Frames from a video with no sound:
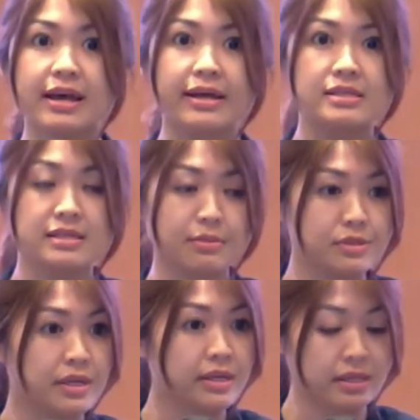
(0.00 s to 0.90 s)
and
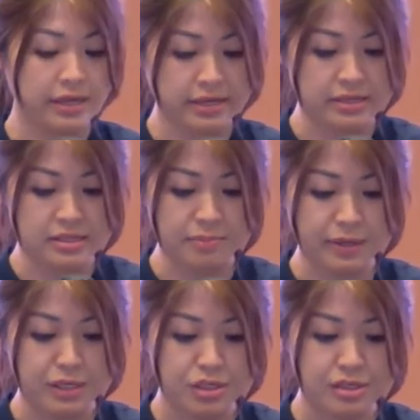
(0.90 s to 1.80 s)
Samson is the
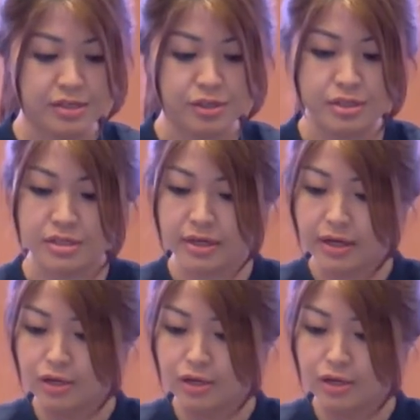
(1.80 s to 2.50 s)
major judges.